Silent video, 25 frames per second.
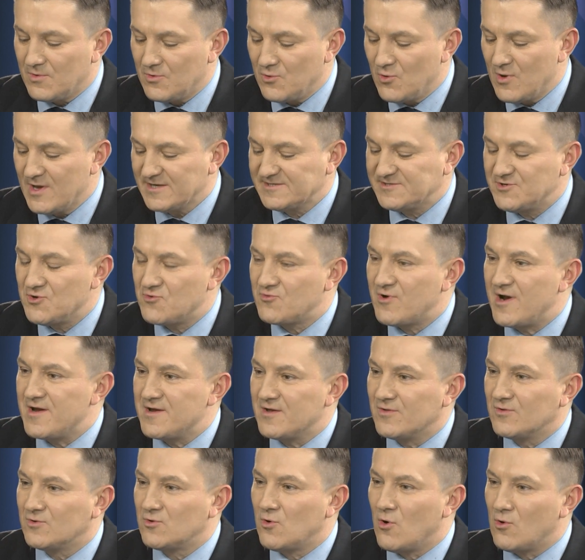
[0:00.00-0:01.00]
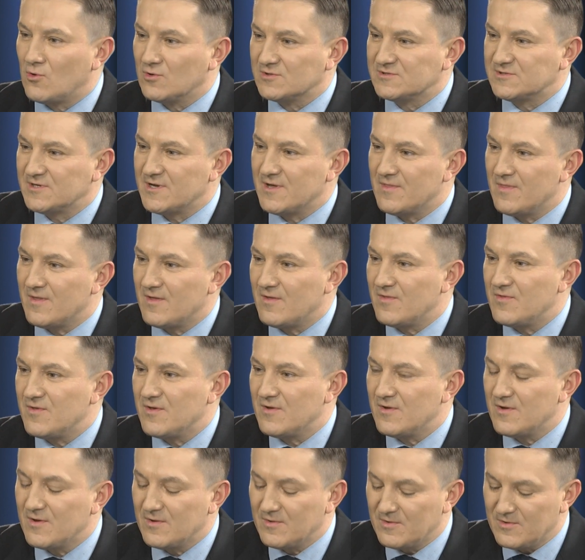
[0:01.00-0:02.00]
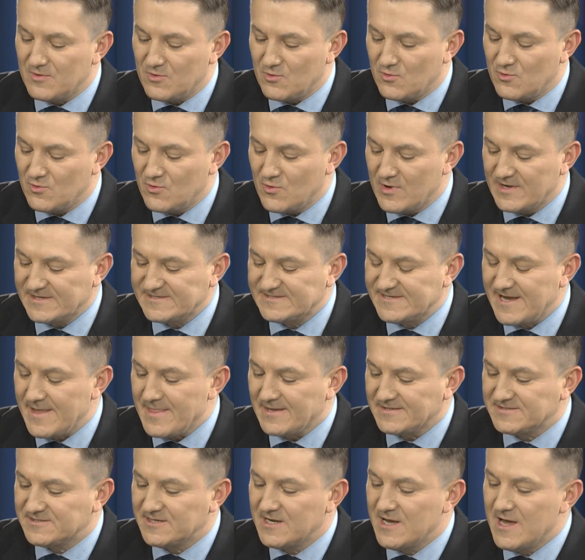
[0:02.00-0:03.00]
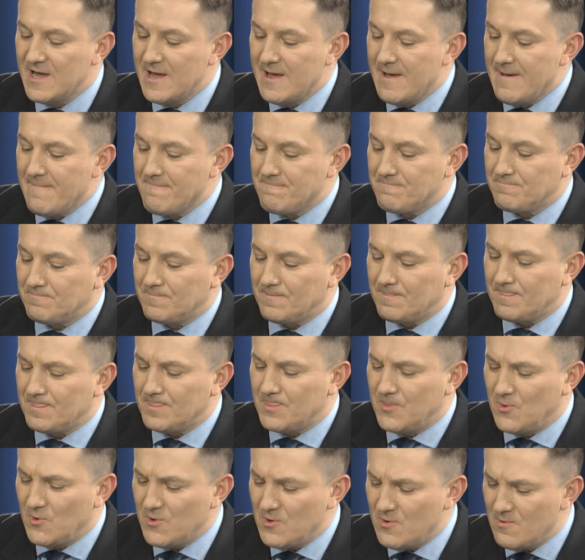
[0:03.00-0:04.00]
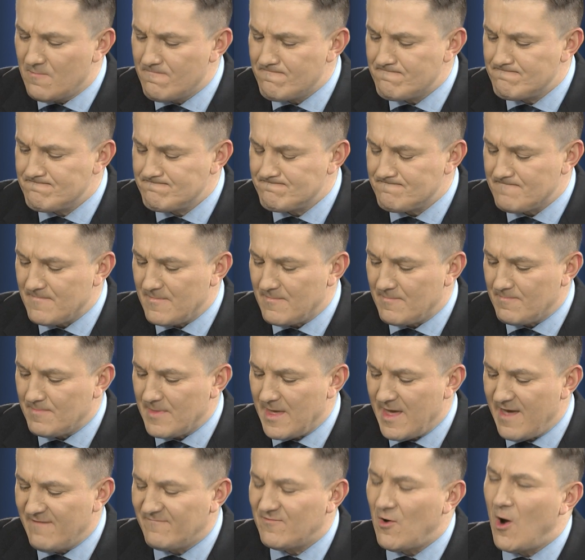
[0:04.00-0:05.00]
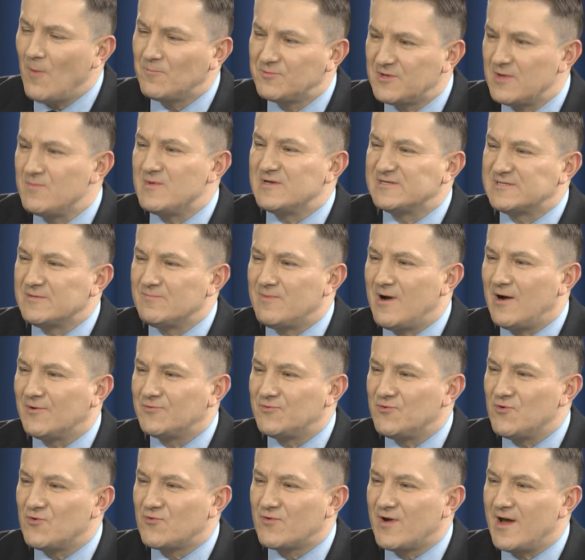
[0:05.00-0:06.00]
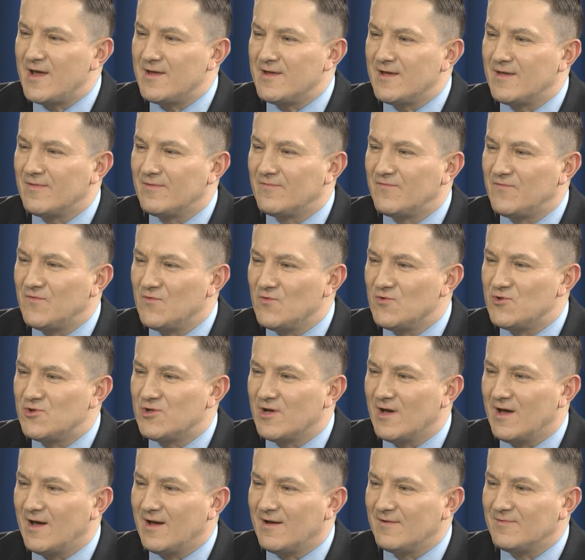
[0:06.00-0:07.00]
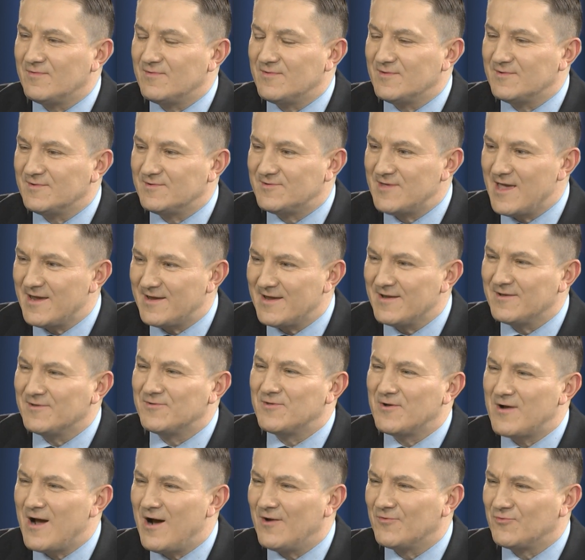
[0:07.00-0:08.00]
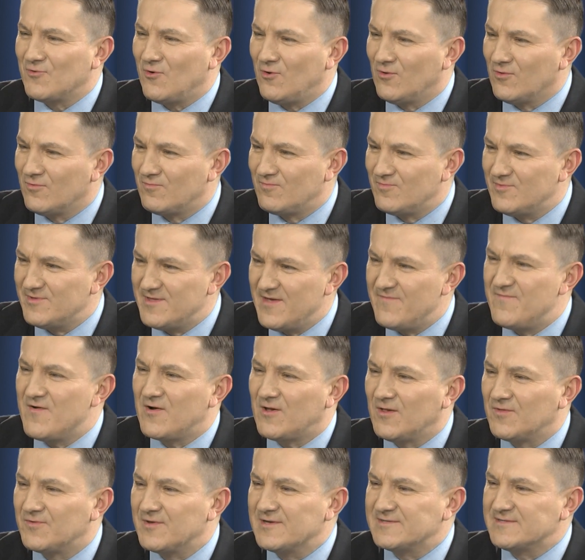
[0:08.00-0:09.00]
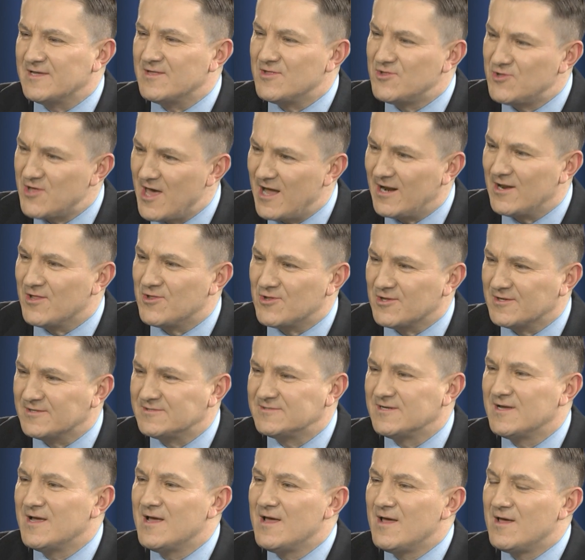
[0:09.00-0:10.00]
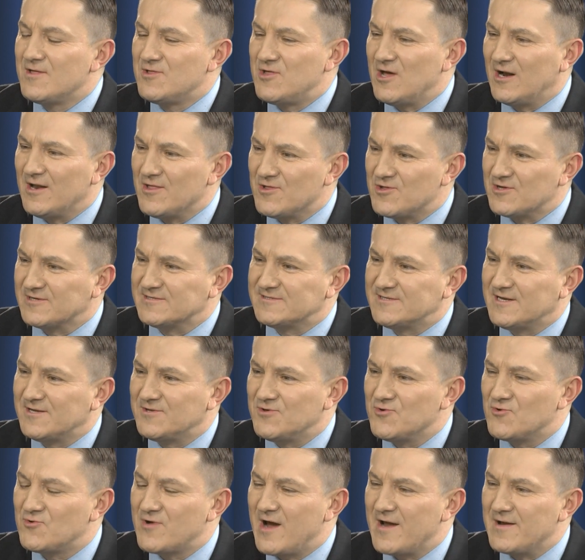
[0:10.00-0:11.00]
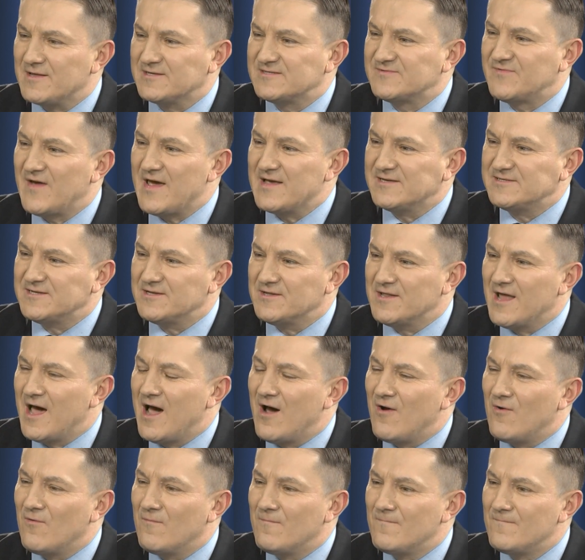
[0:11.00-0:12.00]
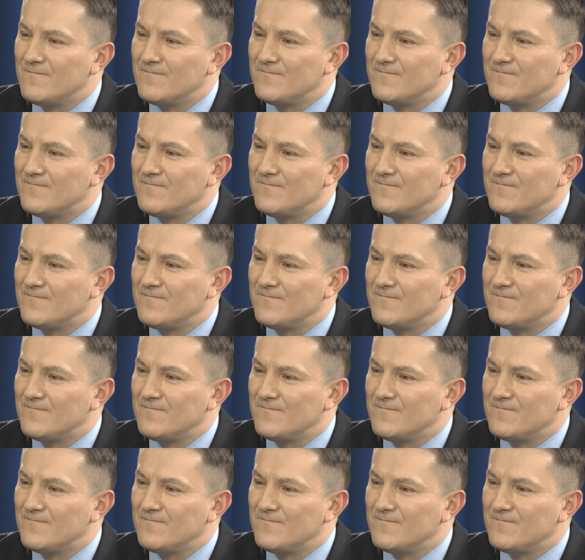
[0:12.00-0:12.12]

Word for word: U.S.-Ukrainian uh, caucus in the U.S. Uh, Senate. Do you have optimism about Ukrainian future, taking into account all difficulties and challenges, challenges that Ukraine is facing now?